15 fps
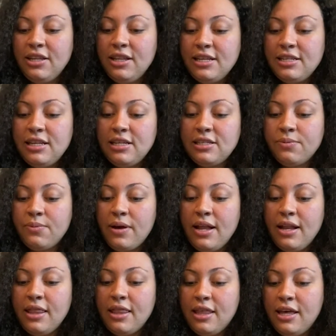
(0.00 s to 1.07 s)
this is
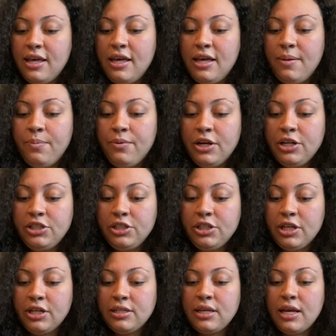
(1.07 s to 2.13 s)
what the brush
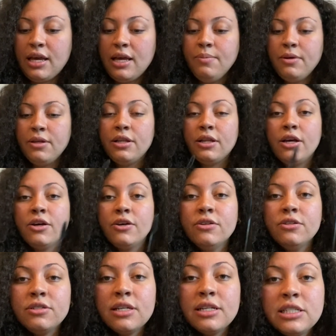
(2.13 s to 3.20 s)
looks like up
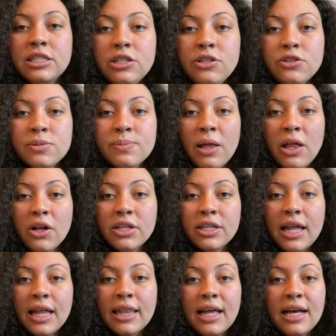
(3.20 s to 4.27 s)
close. It's a little smaller than
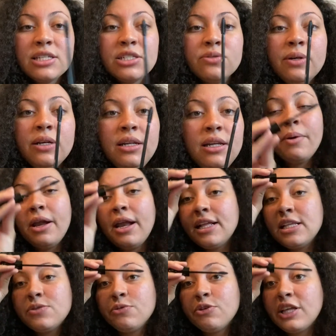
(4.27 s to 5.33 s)
that last one, but
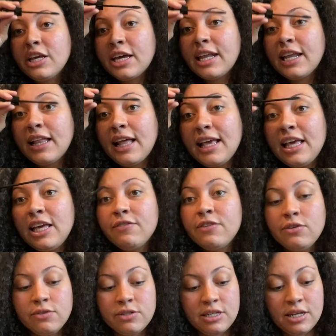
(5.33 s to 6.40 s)
it's really gonna like give
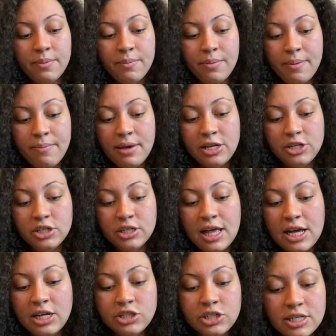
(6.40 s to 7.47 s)
you some major
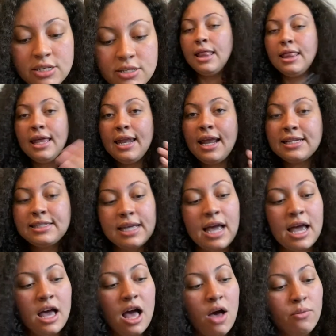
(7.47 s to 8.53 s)
lashes. The next thing
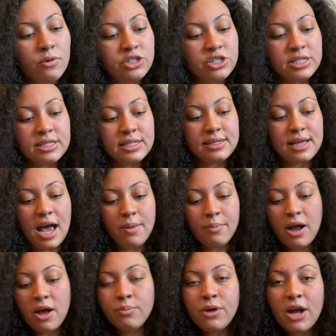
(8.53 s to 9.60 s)
I got was just this
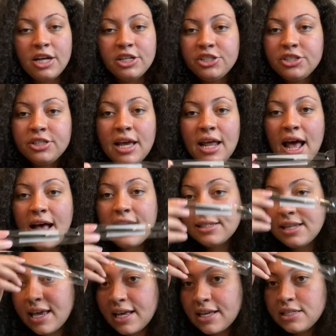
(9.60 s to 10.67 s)
eyebrow brush. It has
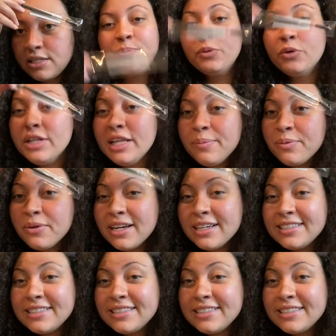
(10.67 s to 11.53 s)
like a spoolie brush